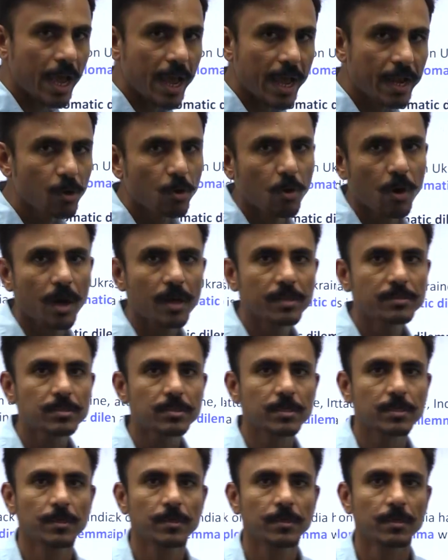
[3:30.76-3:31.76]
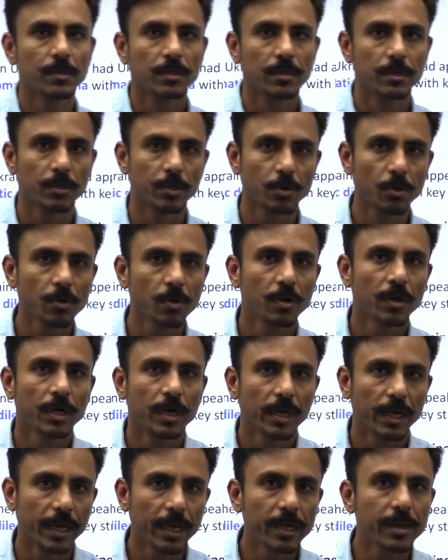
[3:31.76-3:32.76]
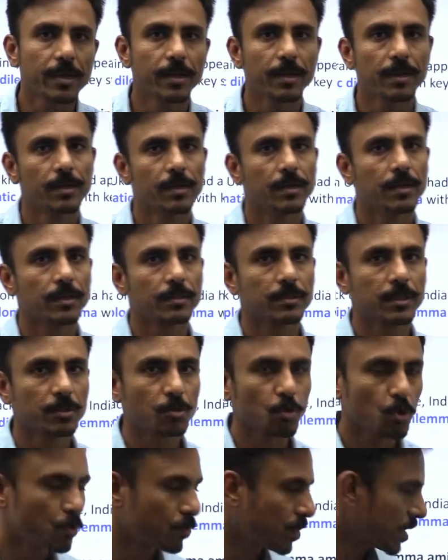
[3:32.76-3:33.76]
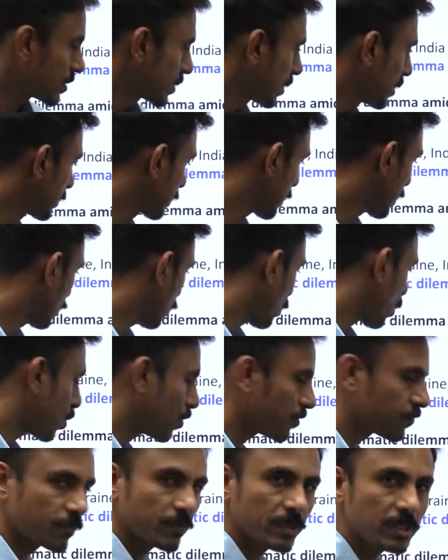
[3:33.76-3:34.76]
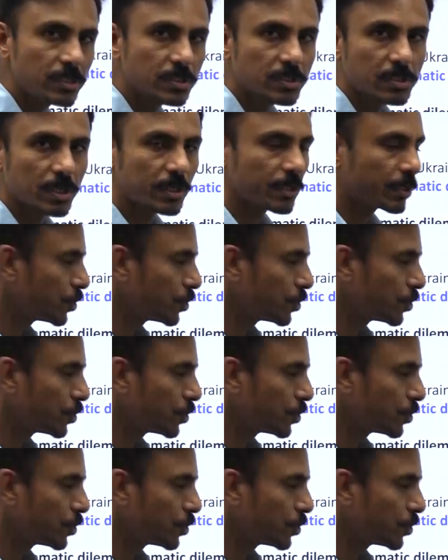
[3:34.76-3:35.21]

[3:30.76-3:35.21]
and Luhansk, in the Donbas region of eastern